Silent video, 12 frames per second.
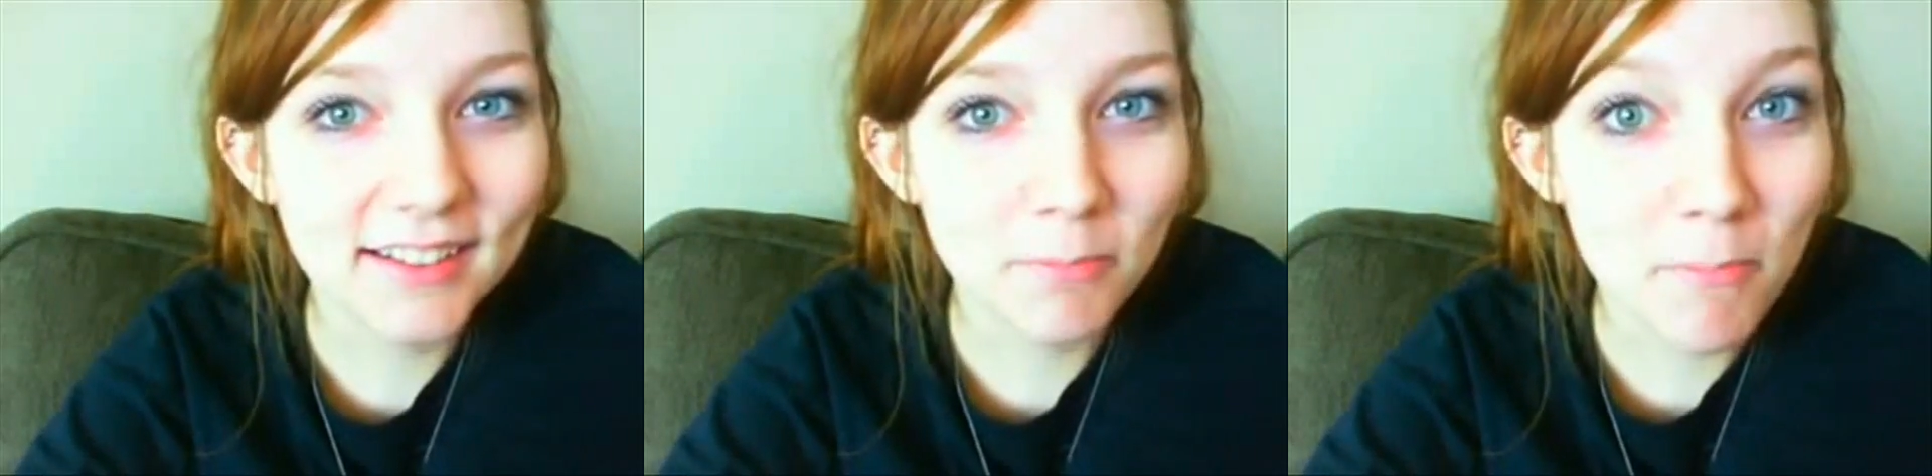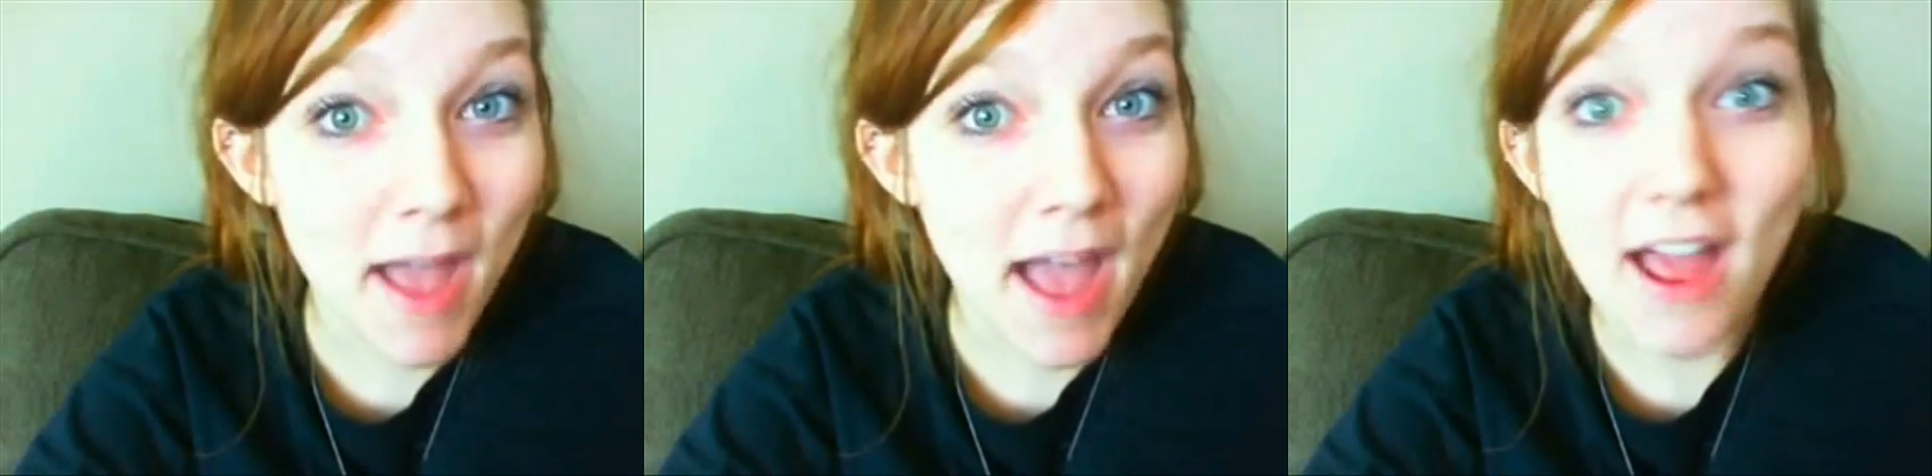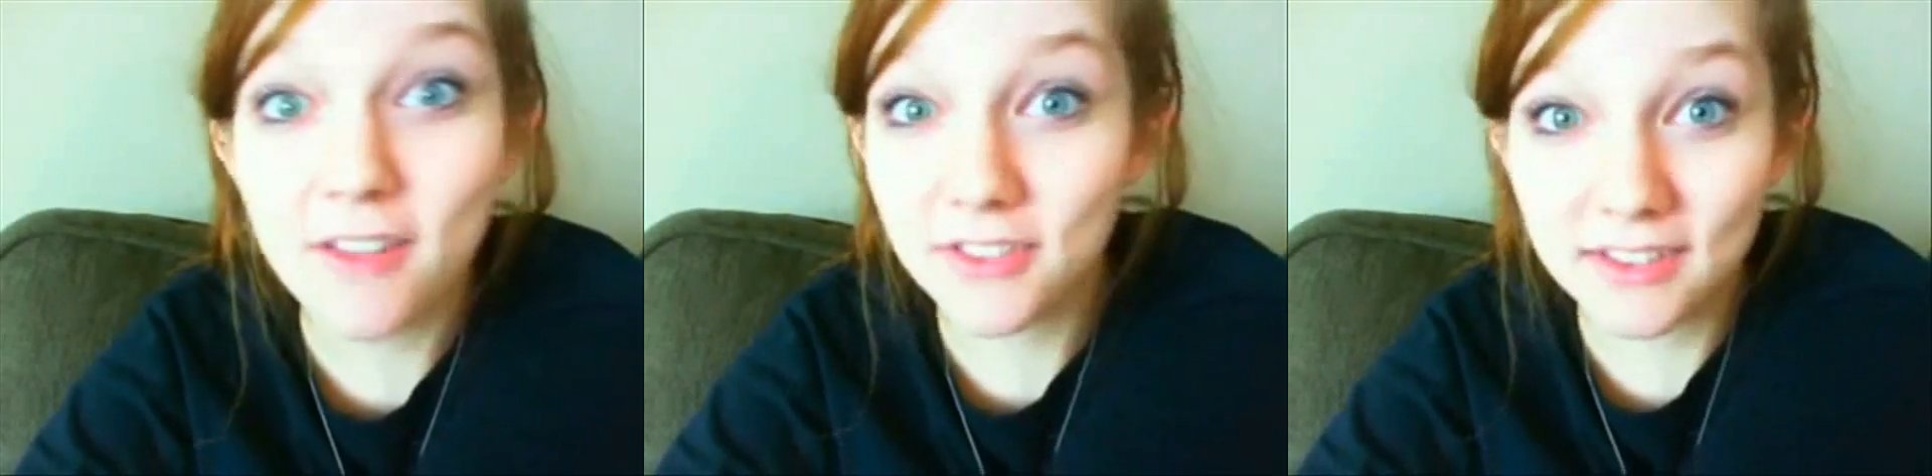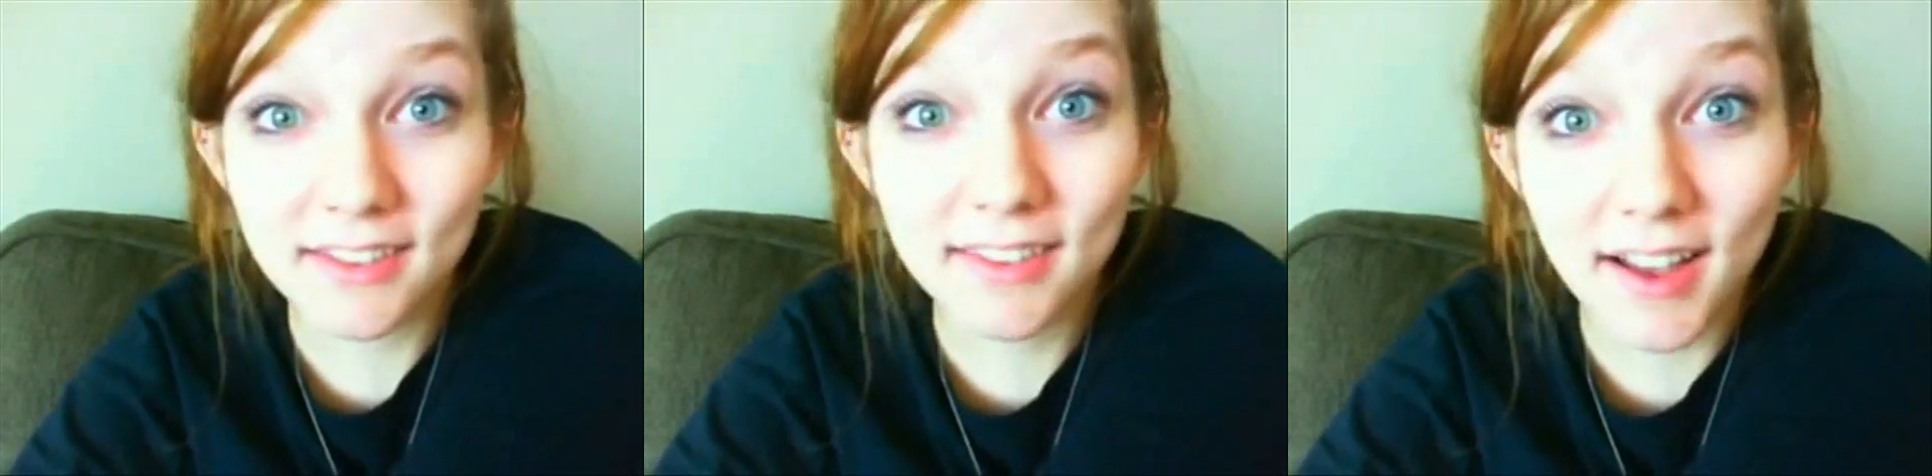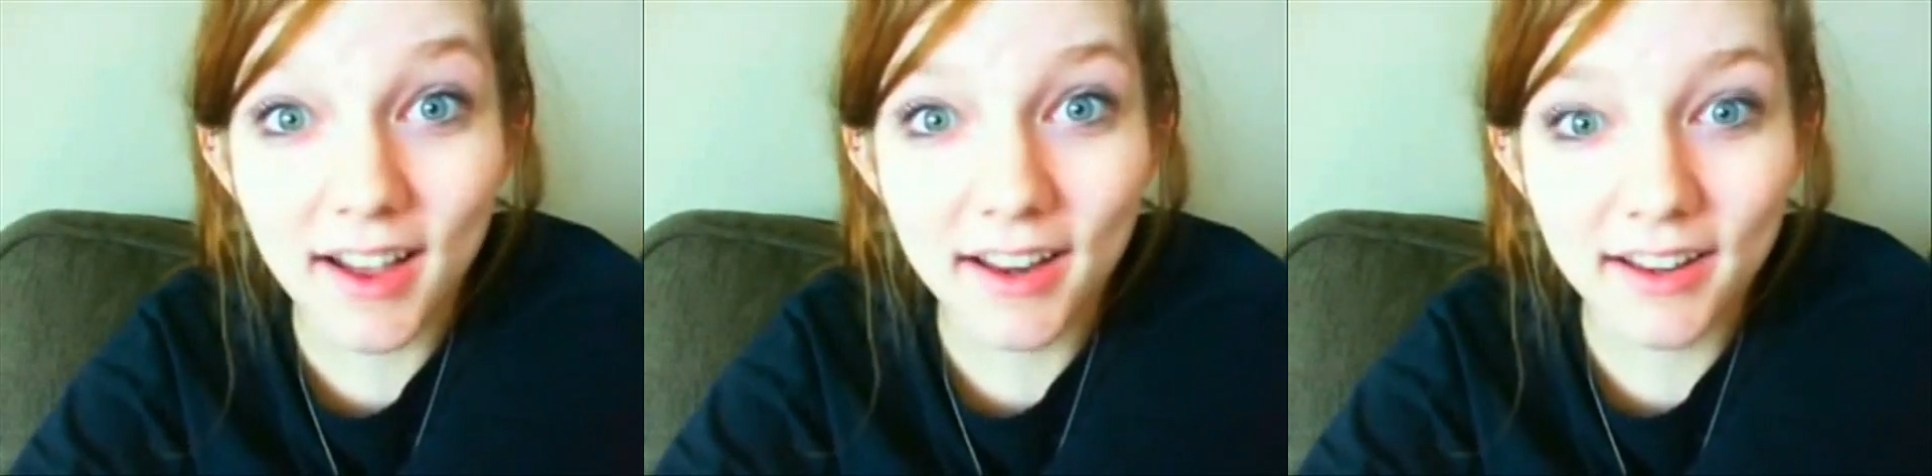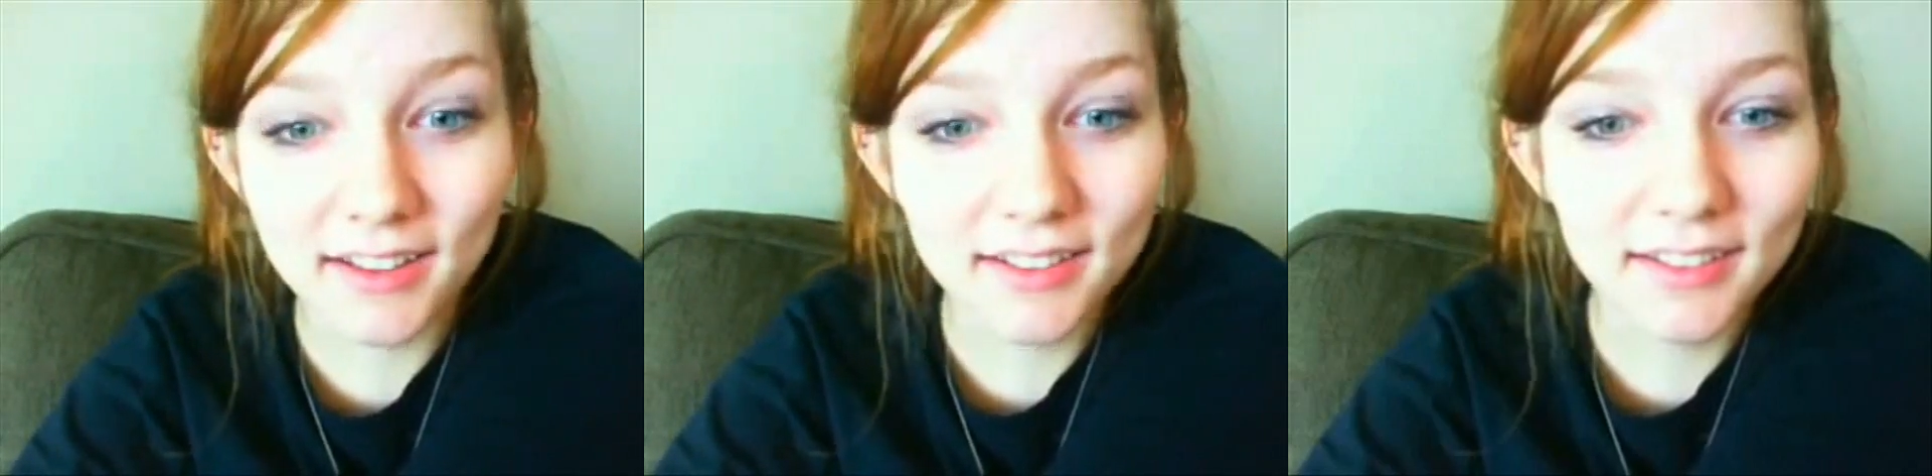math and
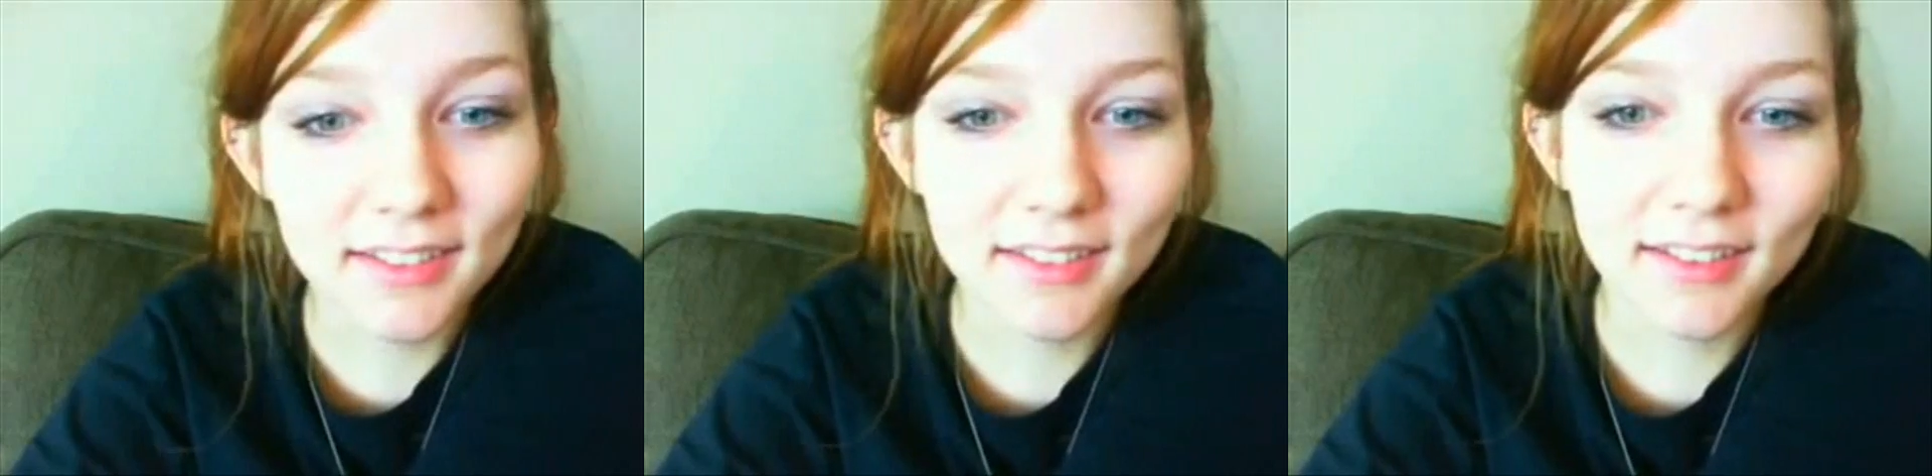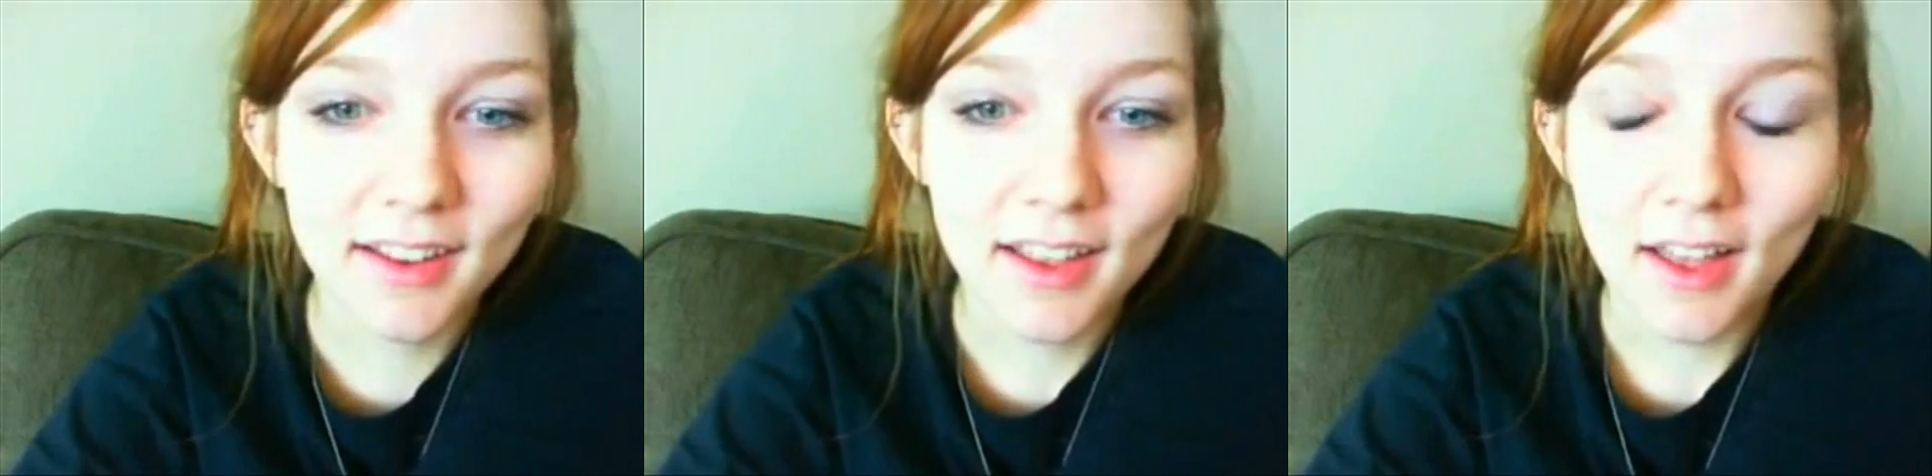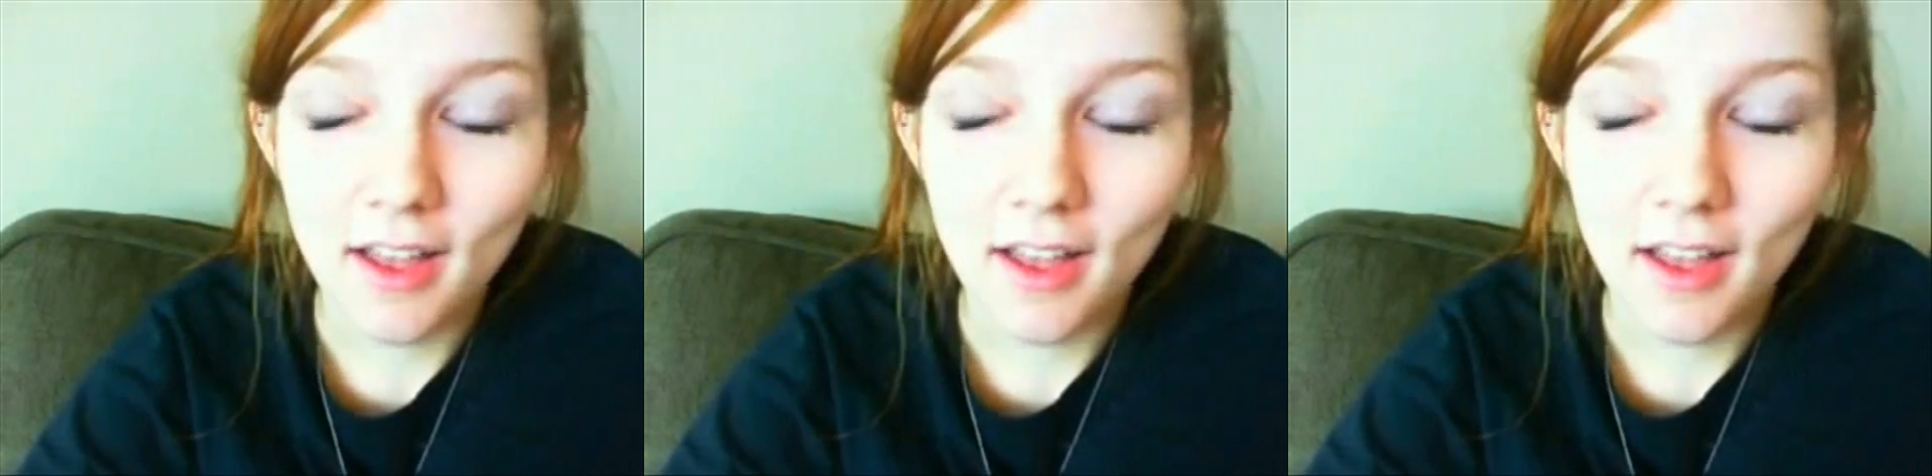science, and